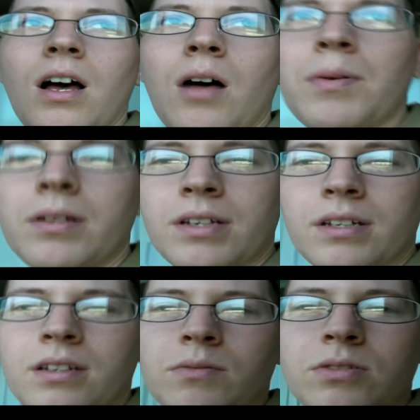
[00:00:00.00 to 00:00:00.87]
I'll be able to
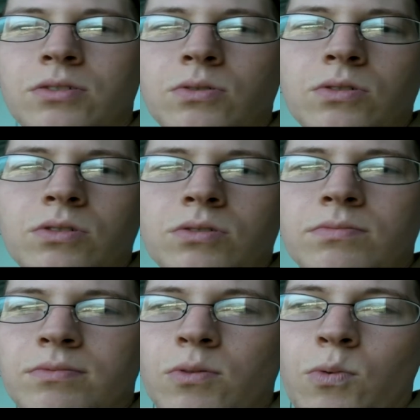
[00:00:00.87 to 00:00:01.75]
get done with school
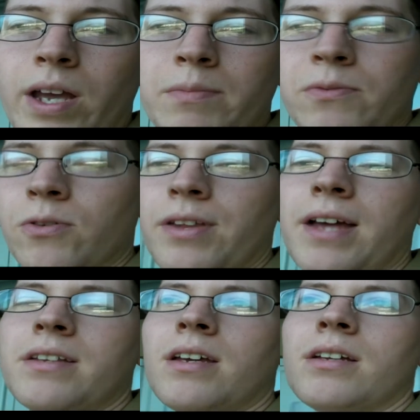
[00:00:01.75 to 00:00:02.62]
way before
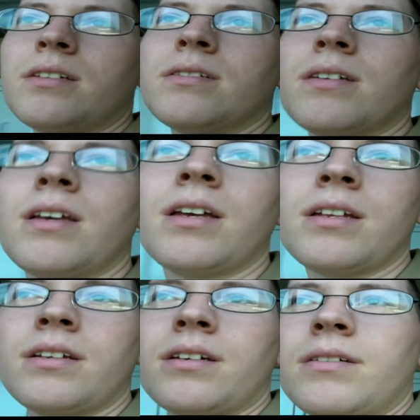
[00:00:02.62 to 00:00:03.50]
that date
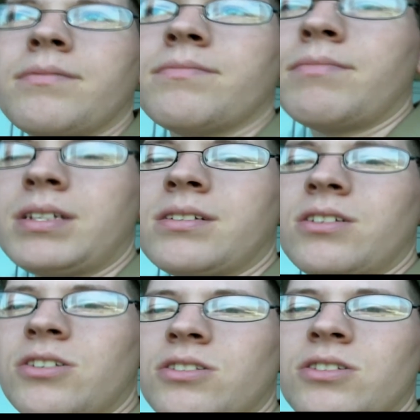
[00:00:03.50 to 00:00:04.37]
and uh,
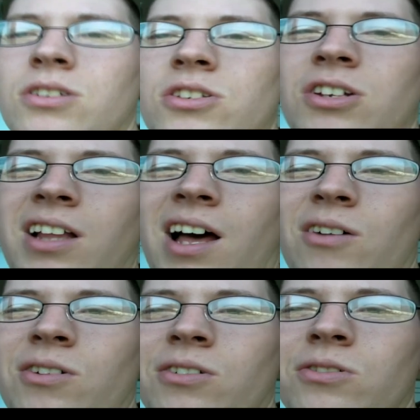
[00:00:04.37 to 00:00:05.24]
basically just chill
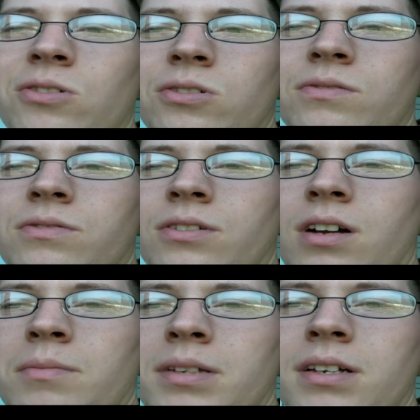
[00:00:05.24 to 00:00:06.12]
out on hold for a
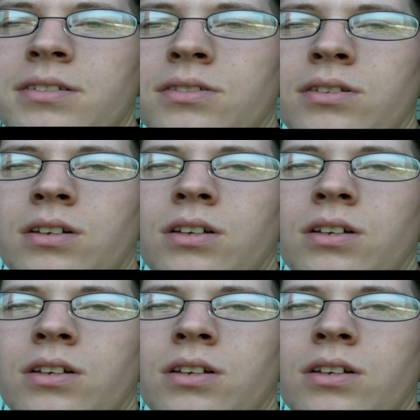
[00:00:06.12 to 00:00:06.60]
couple days.